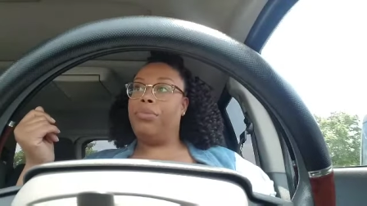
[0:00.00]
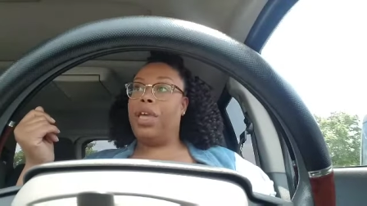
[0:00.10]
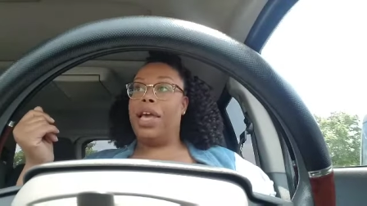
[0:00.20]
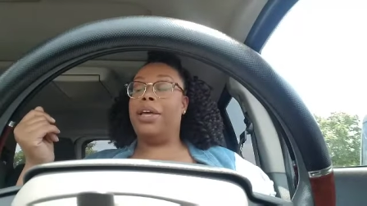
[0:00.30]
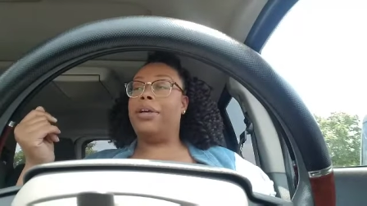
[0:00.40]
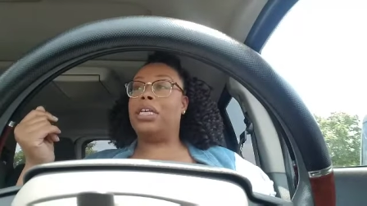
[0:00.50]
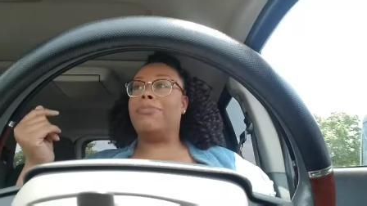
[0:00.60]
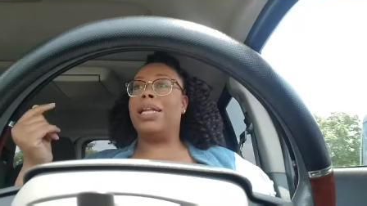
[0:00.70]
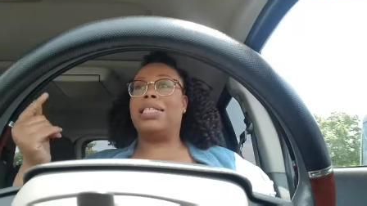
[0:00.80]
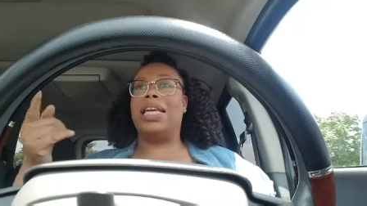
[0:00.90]
Yeah, I was
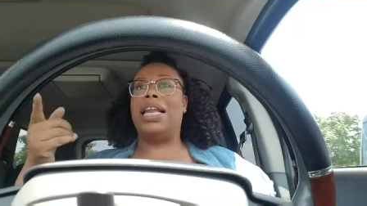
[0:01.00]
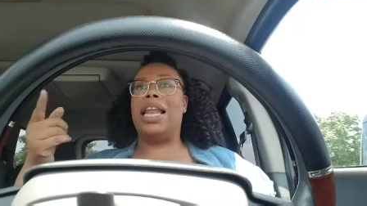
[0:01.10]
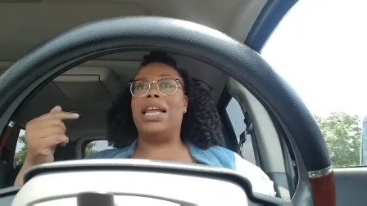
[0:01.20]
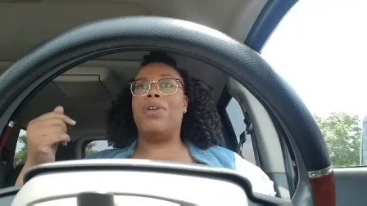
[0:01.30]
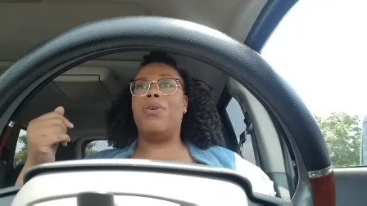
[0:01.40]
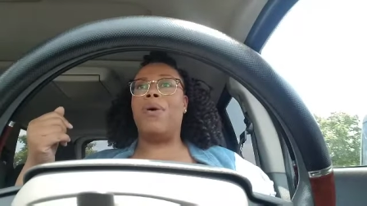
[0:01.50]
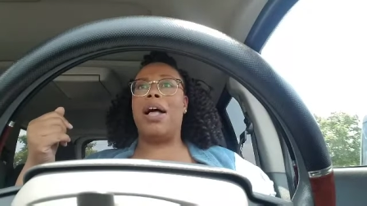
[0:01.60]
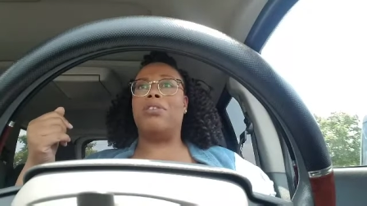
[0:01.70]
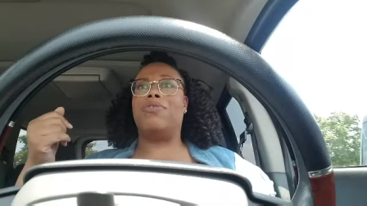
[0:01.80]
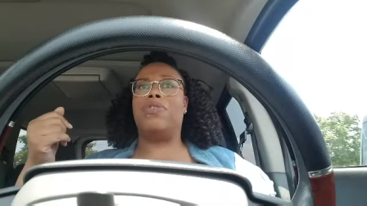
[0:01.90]
about to say, that ain't no
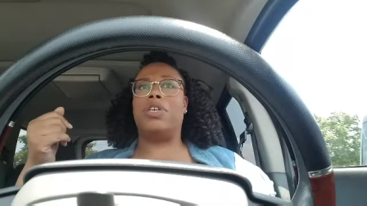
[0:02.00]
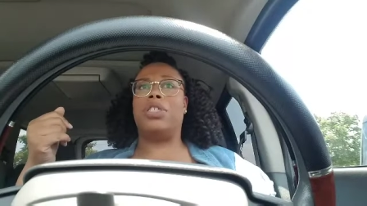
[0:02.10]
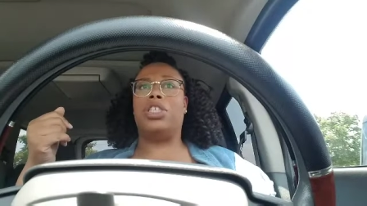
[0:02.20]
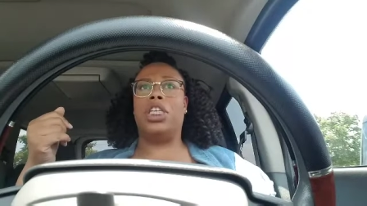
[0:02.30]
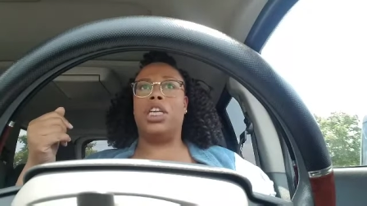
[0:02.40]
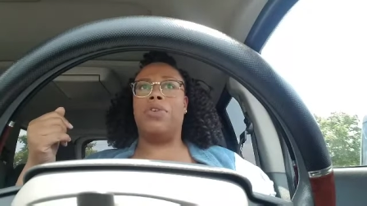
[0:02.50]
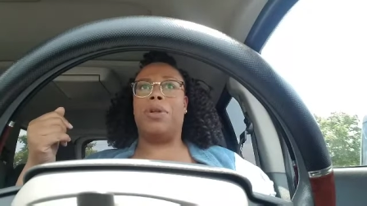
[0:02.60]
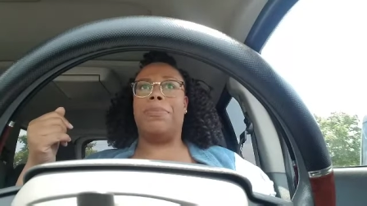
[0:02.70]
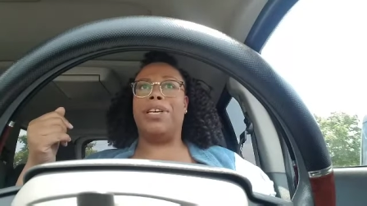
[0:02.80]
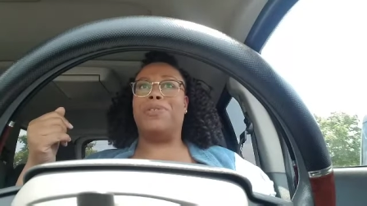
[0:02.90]
grounds for cheating
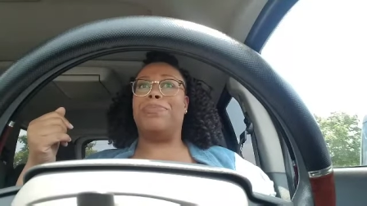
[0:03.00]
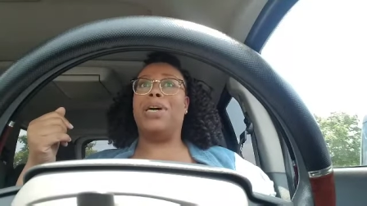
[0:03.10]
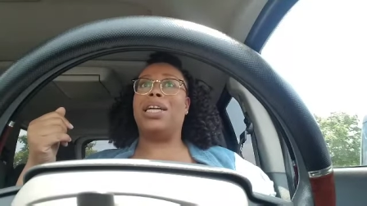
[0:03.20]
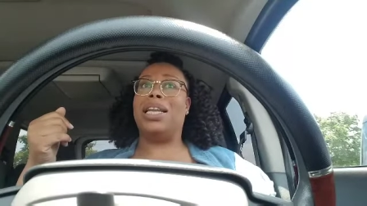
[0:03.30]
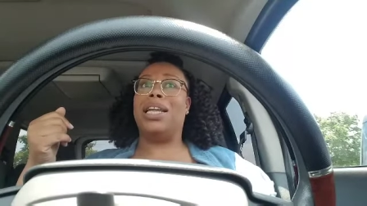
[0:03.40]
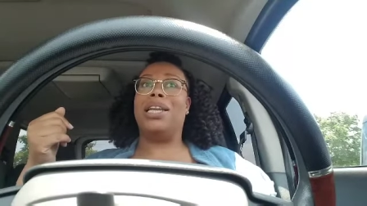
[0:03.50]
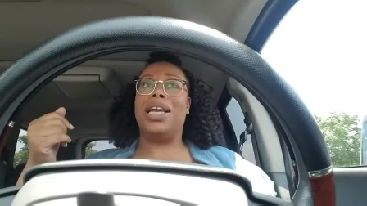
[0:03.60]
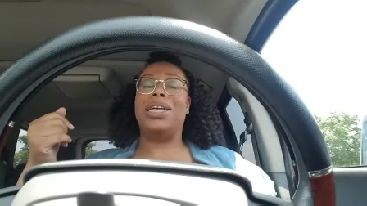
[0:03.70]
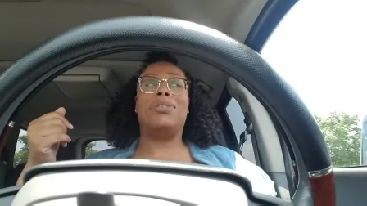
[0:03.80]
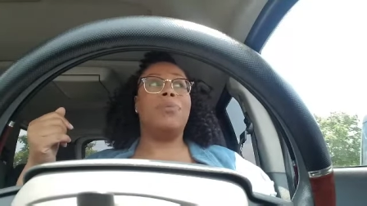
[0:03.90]
on a bitch, but
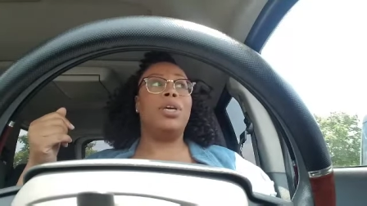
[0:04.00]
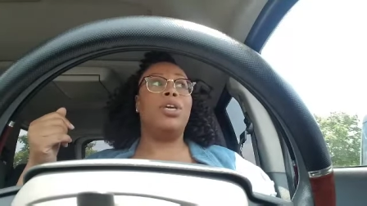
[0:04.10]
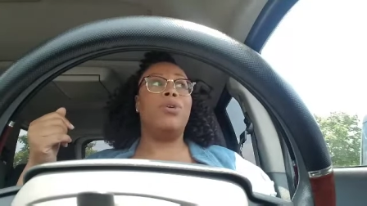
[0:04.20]
niggas will